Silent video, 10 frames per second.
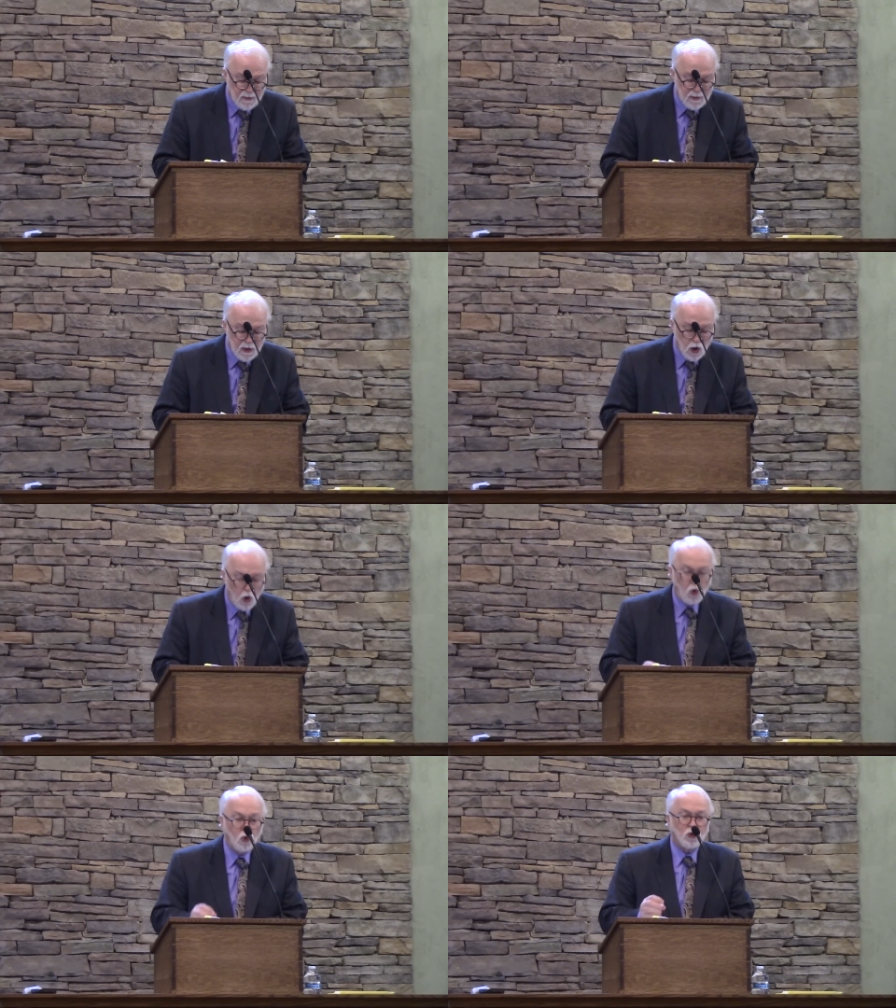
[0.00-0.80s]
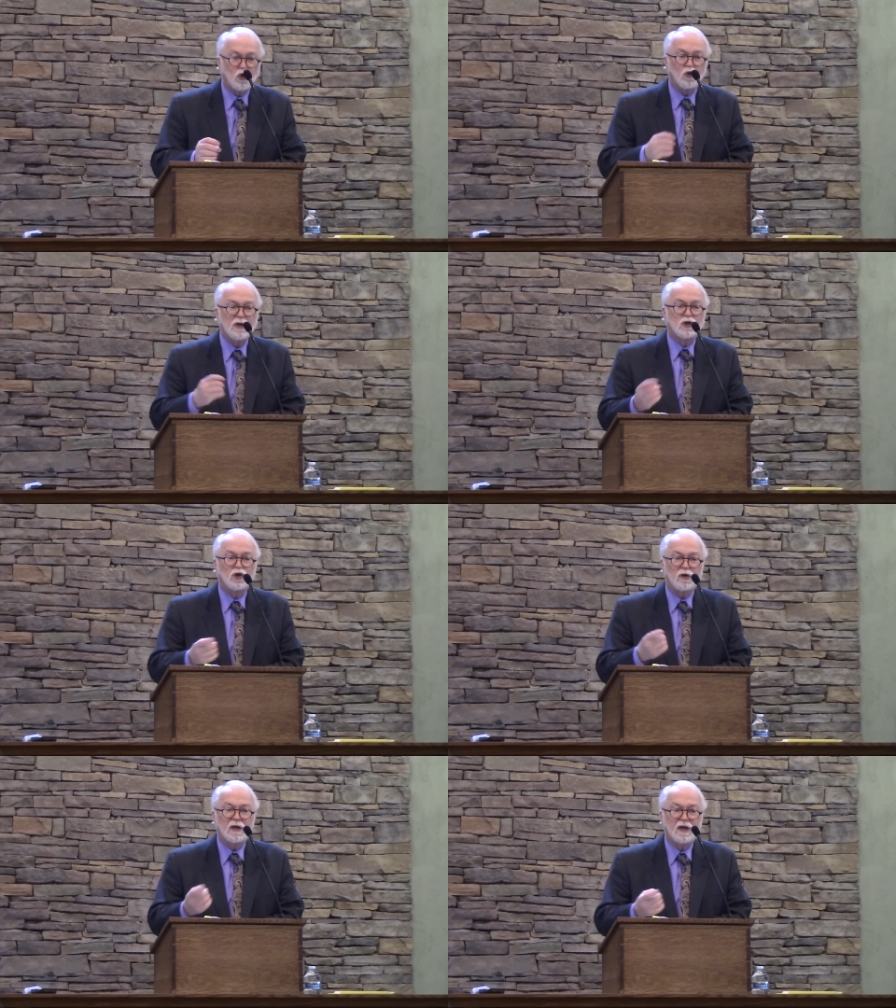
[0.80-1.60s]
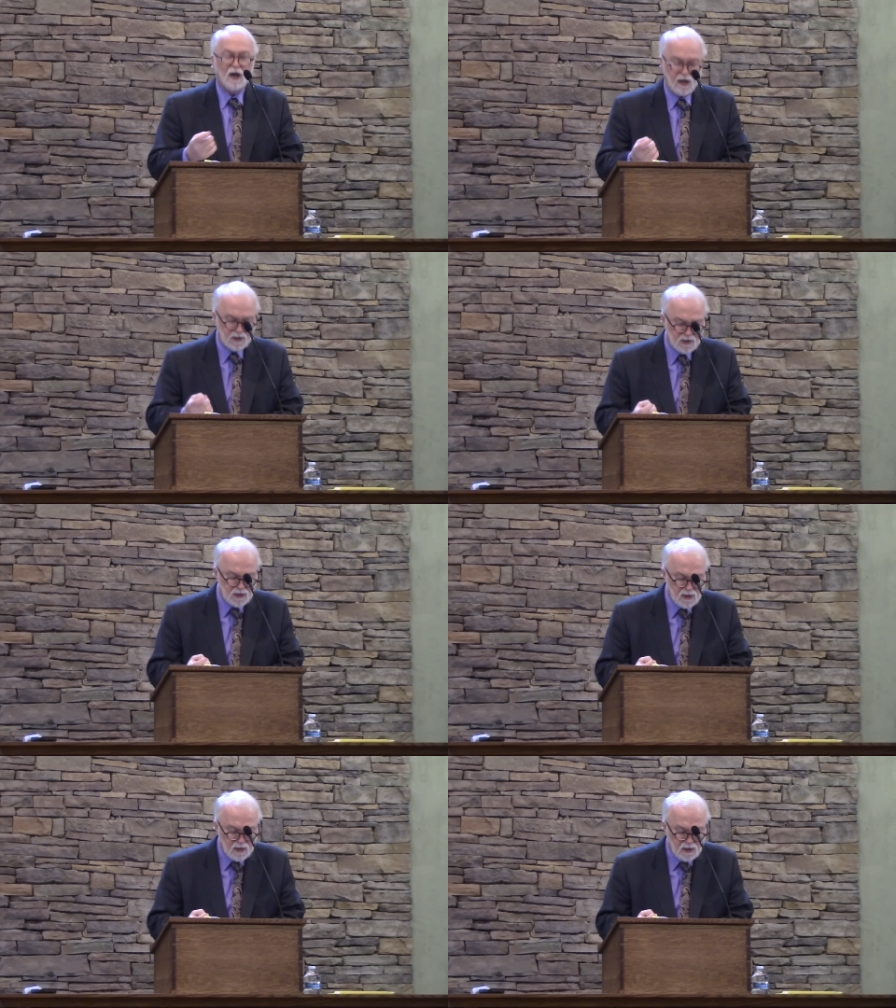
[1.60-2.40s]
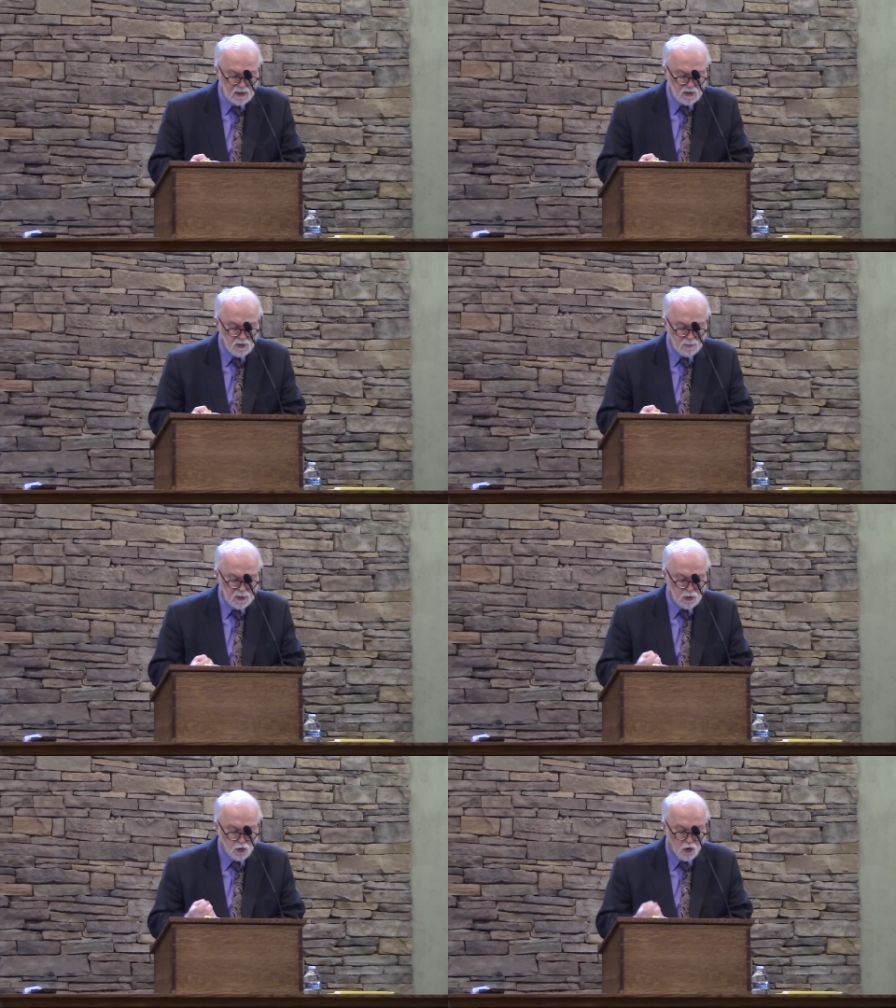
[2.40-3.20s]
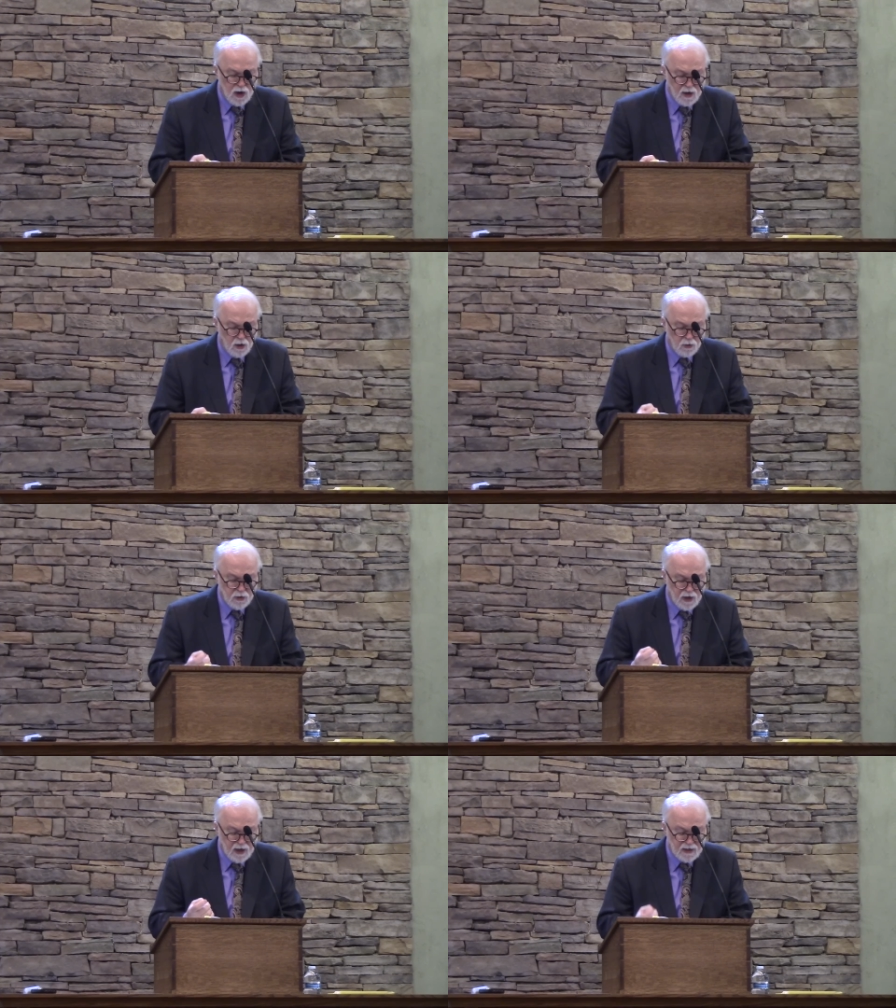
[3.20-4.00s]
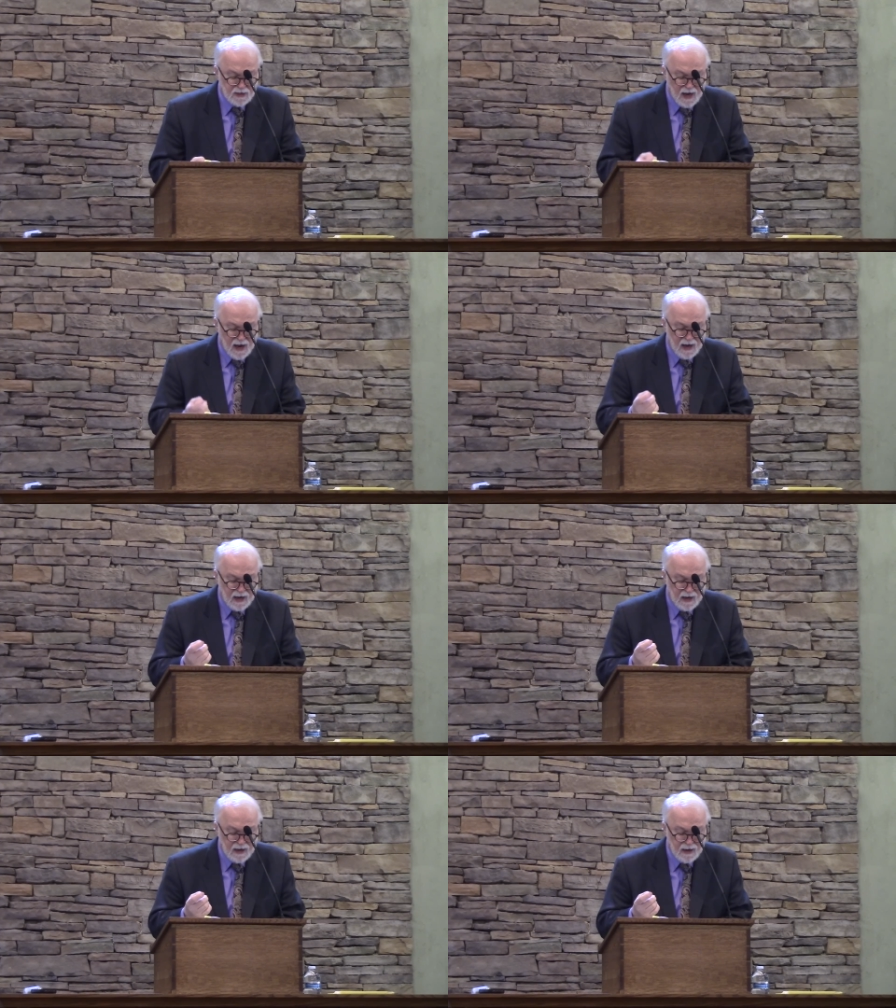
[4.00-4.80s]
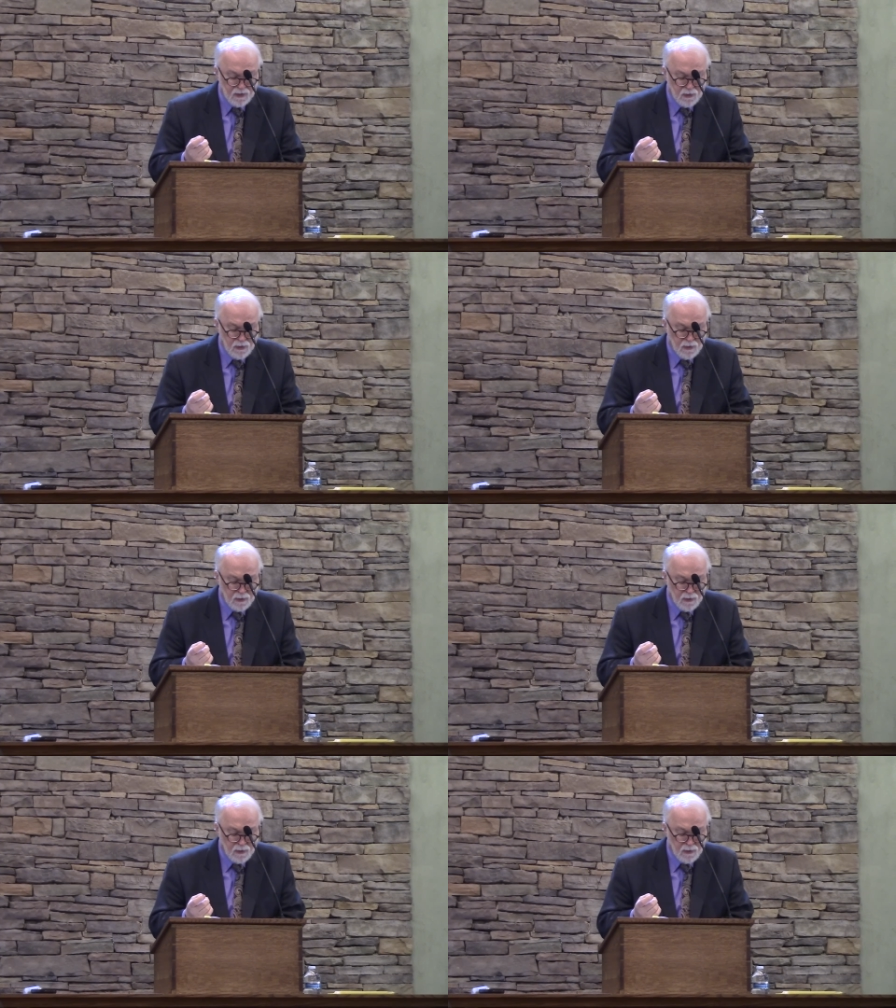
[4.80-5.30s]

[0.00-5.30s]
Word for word: that the old creature in us is to be drowned and die